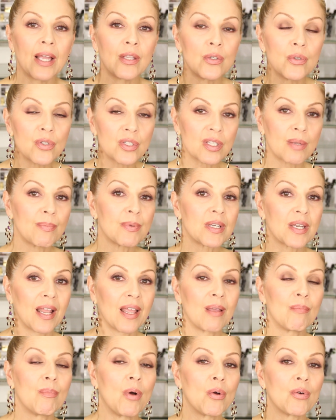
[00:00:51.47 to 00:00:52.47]
I use the
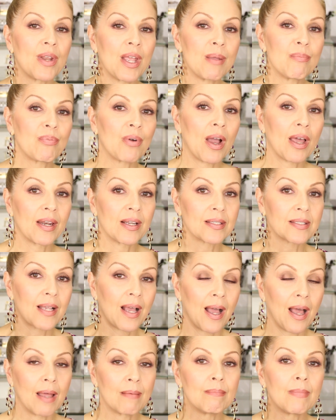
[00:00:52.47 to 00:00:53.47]
Monat products
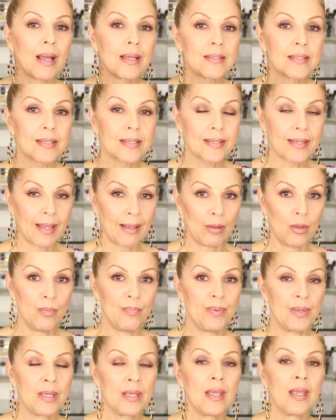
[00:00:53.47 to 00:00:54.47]
on my
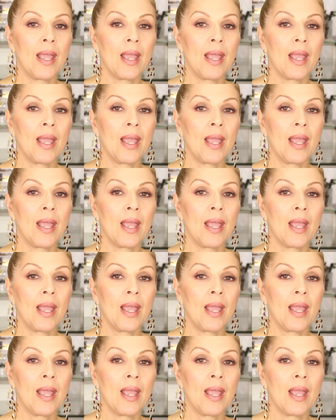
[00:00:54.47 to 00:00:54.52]
scalp